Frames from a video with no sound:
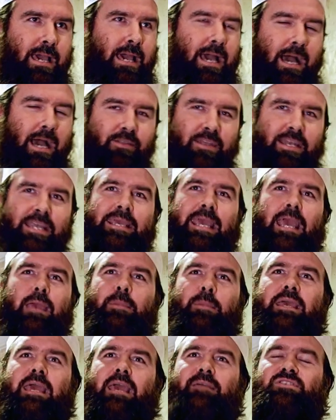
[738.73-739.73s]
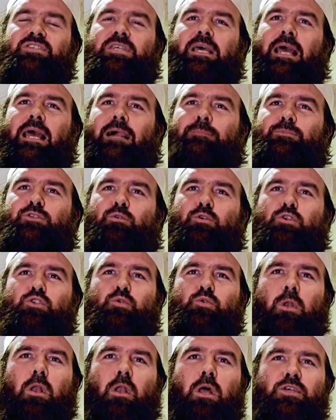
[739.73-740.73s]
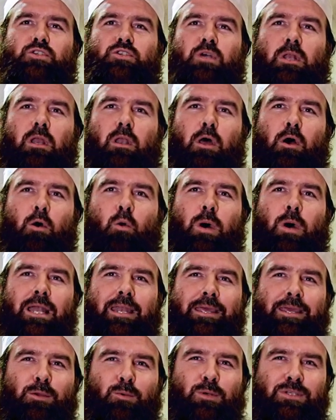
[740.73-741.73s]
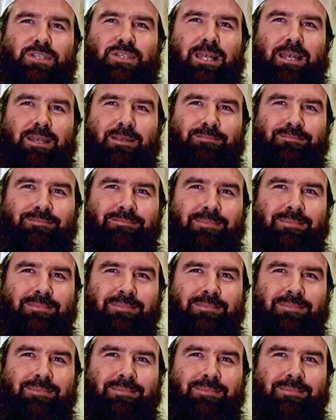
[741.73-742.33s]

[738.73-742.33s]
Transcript: And then he came and gave salam to Rasulullah sallallahu alayhi wasallam.